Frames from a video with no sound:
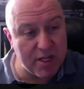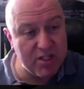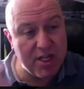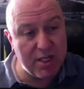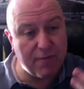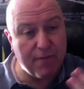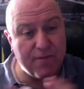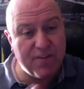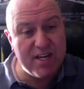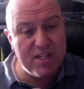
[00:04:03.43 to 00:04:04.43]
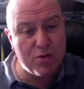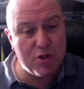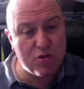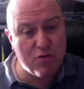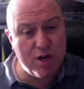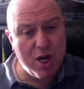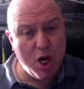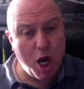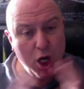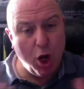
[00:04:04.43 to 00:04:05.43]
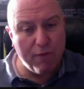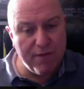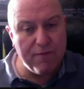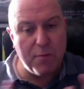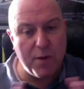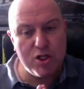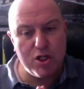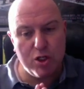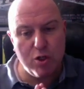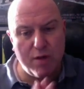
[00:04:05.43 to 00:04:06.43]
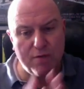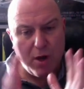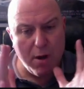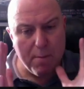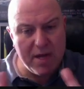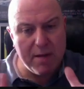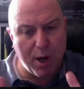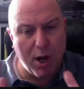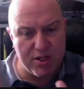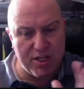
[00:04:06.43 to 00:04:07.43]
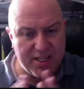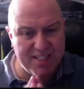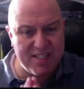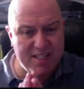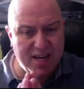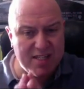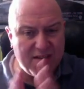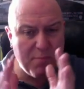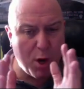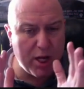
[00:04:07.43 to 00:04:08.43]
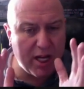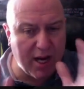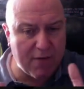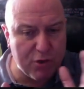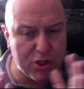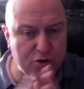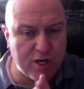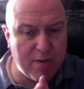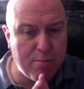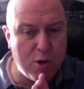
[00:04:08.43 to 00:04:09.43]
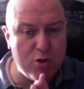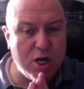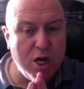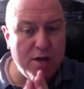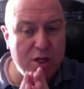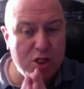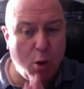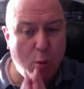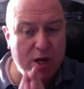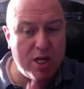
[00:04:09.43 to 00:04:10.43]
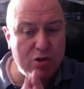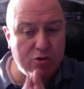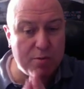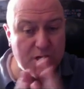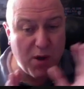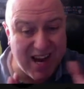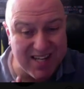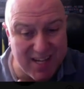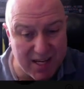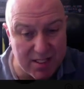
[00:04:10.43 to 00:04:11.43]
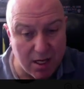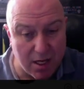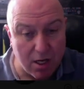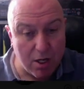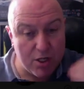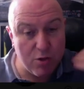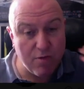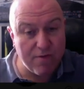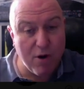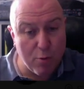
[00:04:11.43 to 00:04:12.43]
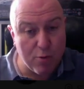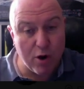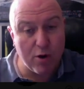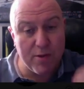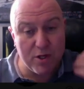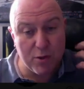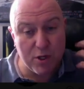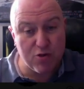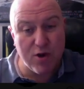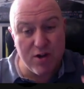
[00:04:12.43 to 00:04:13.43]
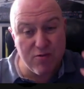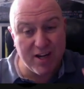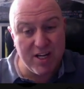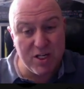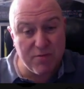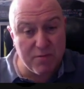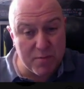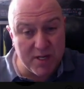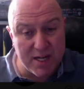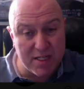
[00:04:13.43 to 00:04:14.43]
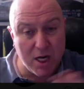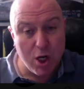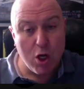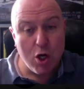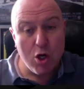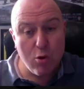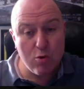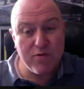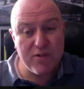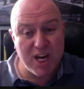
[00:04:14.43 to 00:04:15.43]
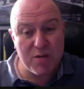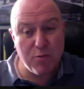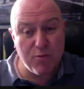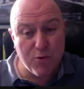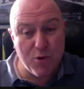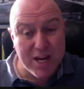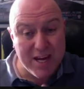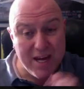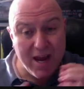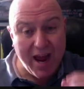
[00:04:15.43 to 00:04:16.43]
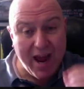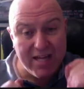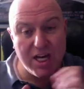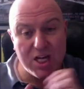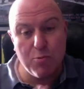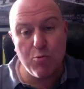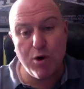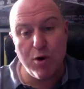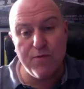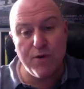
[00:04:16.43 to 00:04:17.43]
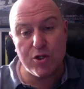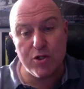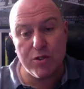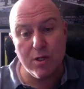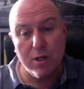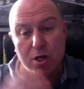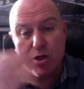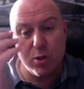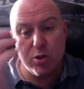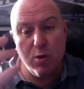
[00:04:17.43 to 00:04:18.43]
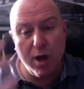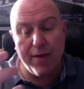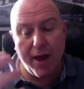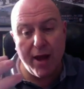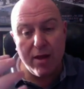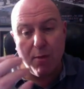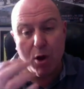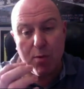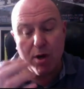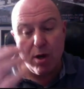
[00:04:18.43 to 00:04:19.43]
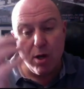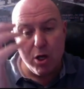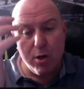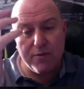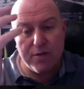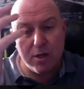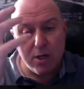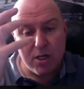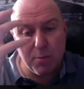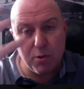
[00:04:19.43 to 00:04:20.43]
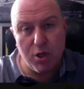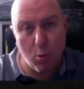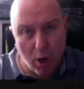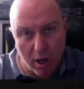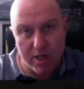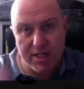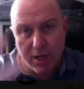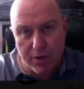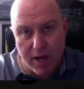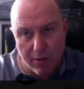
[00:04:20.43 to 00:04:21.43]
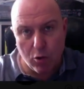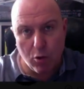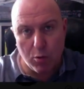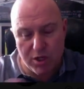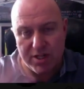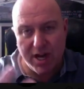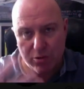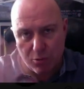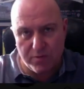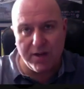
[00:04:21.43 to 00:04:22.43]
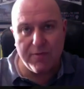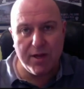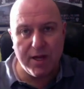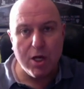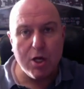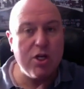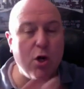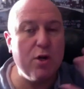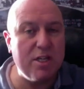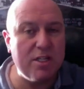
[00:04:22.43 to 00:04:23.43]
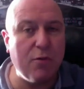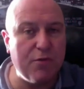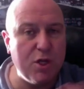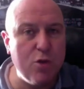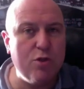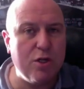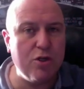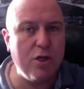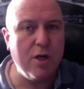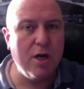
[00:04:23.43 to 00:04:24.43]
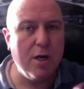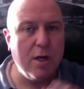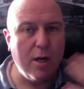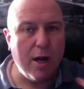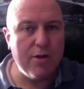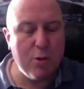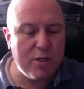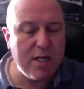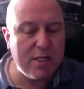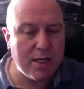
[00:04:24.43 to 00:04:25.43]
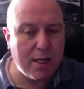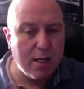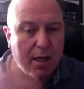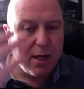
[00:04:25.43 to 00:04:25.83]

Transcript: You can see the different phases on the screen. A lot of information. I do love many parts. It's extensive market coverage, tracking most of the top 100 crypto assets. They're doing a referral program. They're doing a trend recognition from data, launch of Dashboard Free and Dashboard Pro versions. So I do like that. At the moment, you have to deposit YAI to get on the Oracle, which is natural to give the token itself the usage and the utility.